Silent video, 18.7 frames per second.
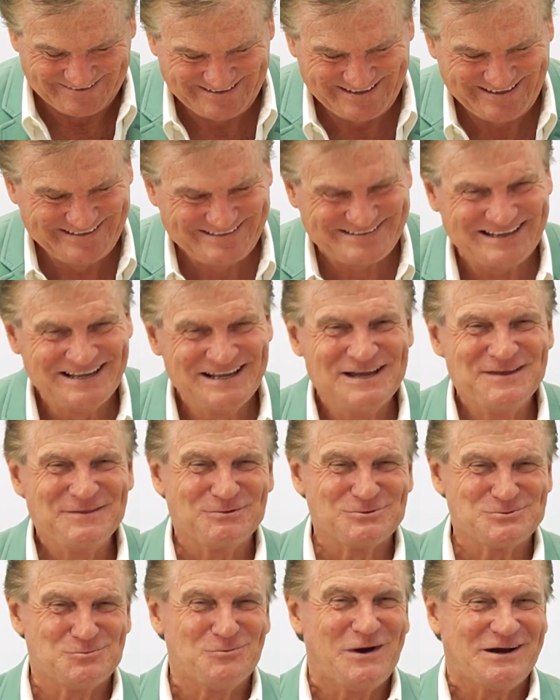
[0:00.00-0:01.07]
There
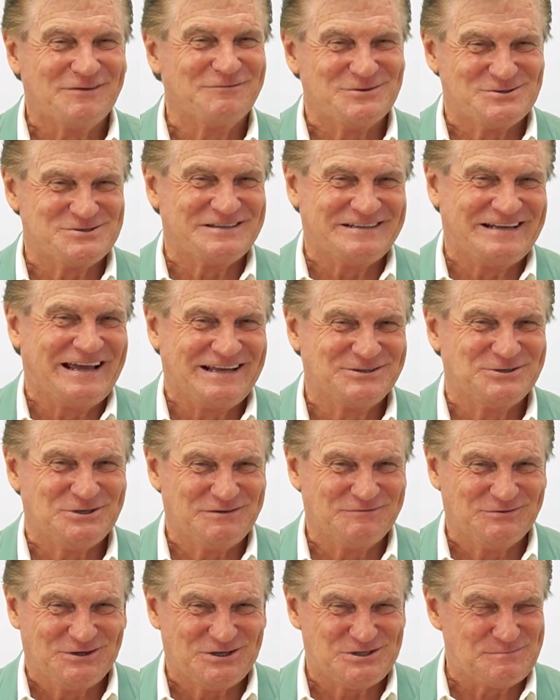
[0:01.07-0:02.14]
was one of us that had
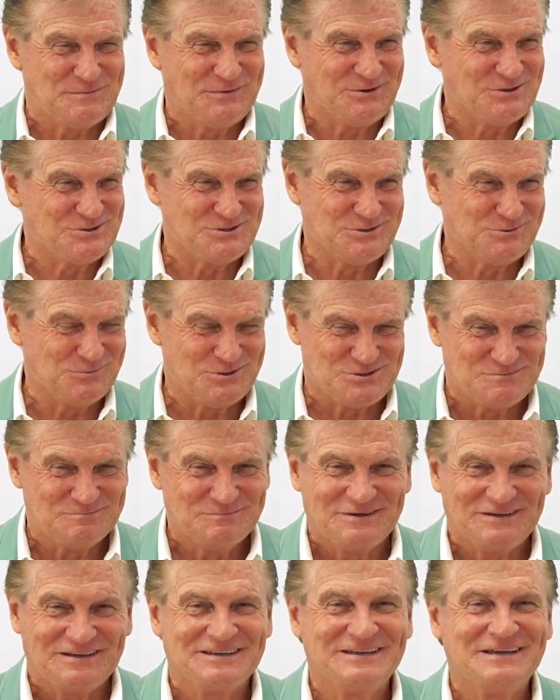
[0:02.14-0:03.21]
TV experience, and it
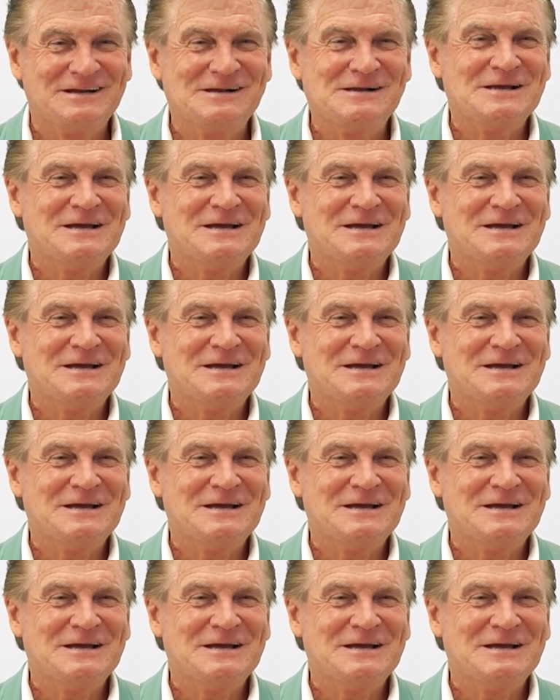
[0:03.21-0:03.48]
wasn't me.